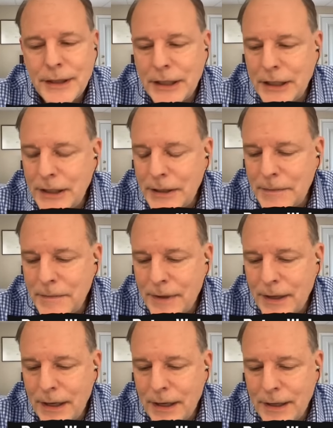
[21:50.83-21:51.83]
um,
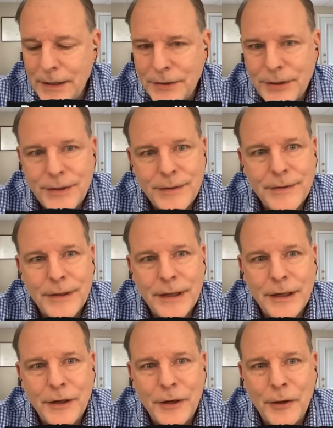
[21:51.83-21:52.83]
and
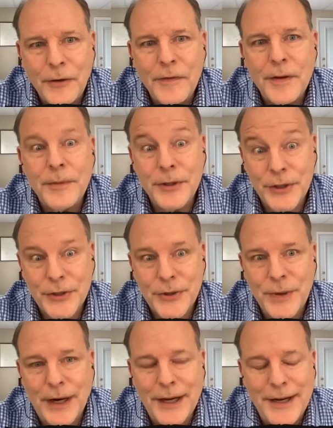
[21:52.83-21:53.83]
uh, all of them are
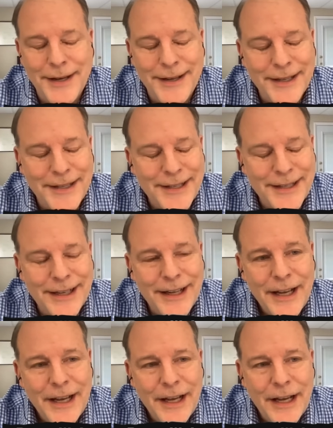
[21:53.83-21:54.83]
disquieting and uh,
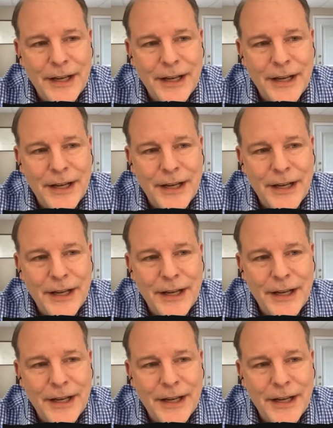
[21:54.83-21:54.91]
mm-hmm.